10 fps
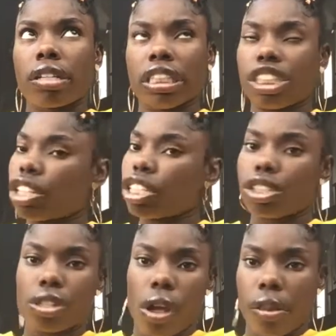they started
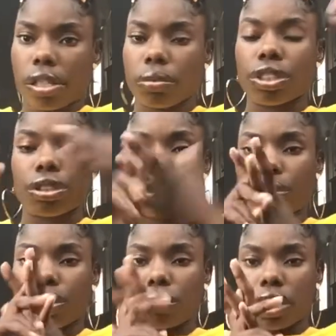to. There was there
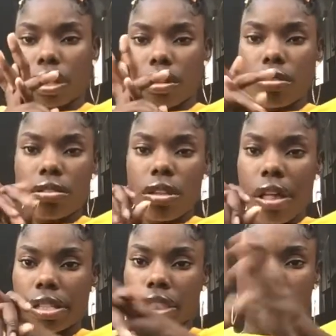was three girls.
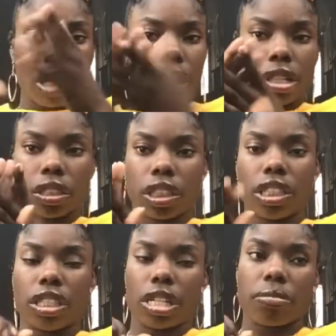I'm not gonna say
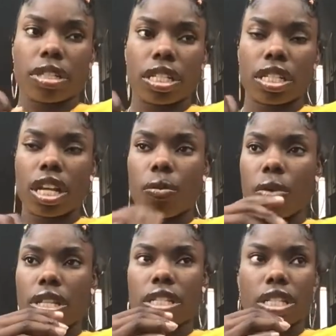their names. Let's say
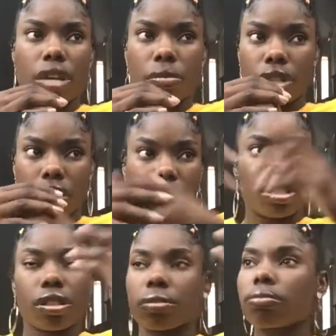one's name was
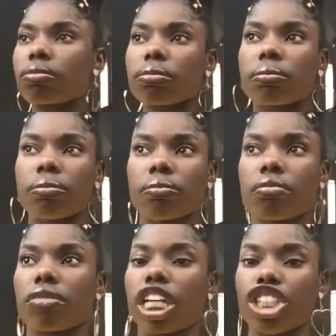
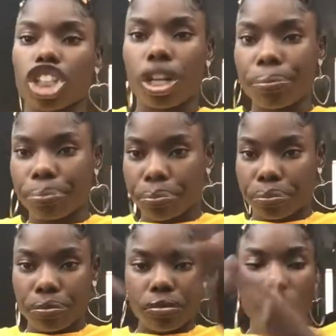Keisha.
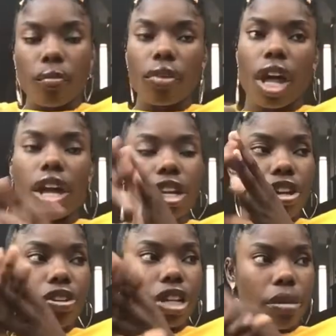
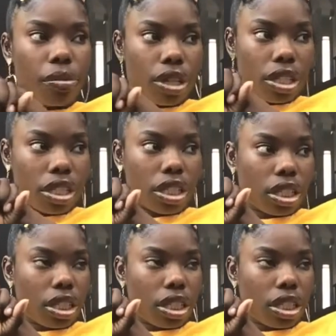Another name was